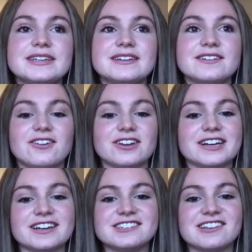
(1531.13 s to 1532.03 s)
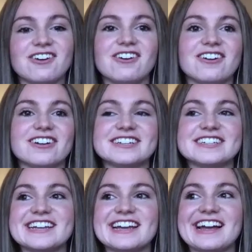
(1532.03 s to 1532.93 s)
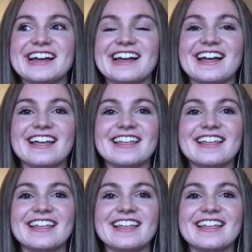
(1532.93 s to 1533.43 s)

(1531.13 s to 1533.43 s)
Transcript: God, it is hard. I